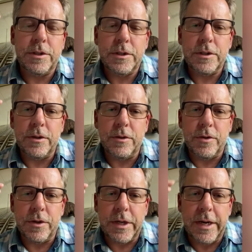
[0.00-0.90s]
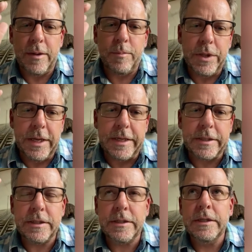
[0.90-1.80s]
You took
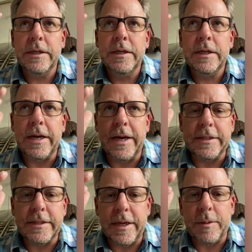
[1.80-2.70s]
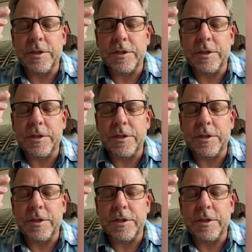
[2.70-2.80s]
complex concepts